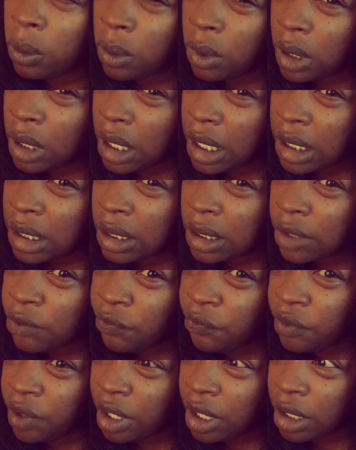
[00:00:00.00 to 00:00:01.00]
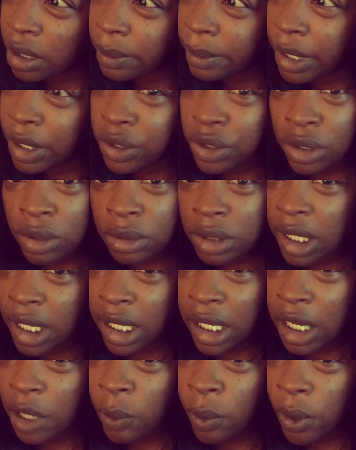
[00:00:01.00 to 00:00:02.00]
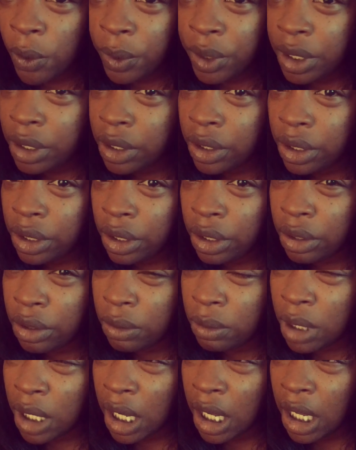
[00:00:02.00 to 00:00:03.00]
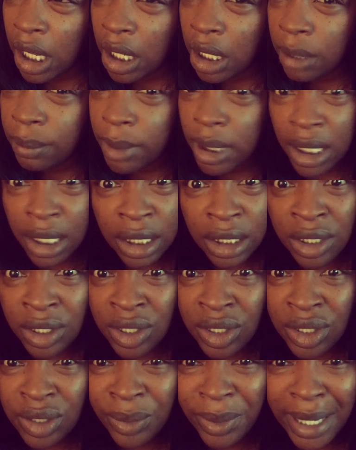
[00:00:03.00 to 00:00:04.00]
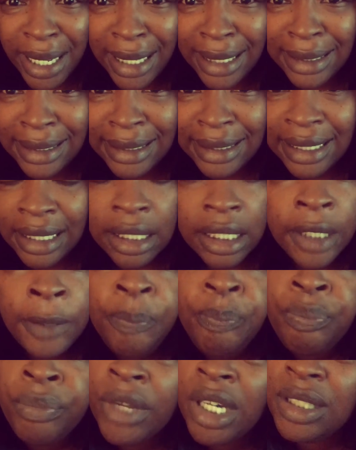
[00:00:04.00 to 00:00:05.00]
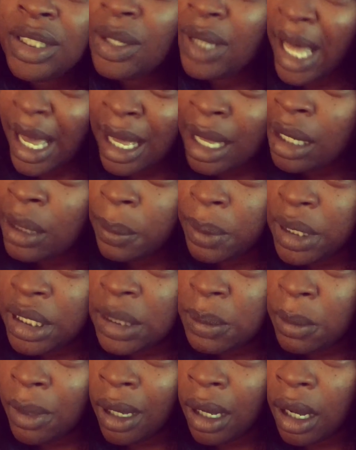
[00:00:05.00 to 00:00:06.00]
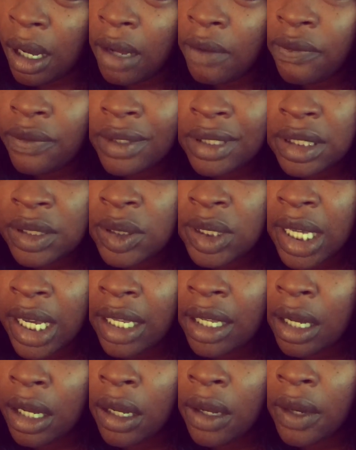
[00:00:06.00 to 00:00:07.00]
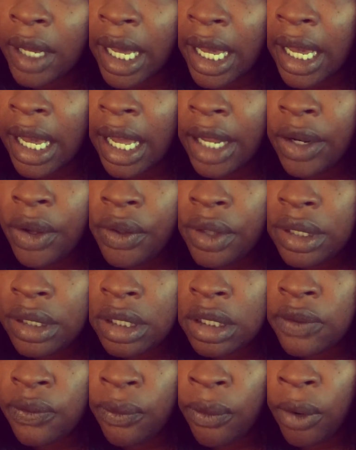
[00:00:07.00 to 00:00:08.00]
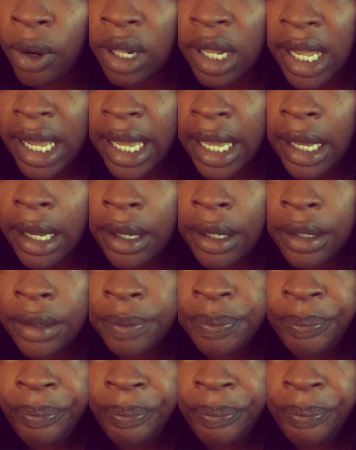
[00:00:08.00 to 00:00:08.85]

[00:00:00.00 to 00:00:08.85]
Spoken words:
What the fuck makes you think he won't kill you? Like, bitch, what? So that kind of pissed me off. Because it's like, okay, I know this is for, like,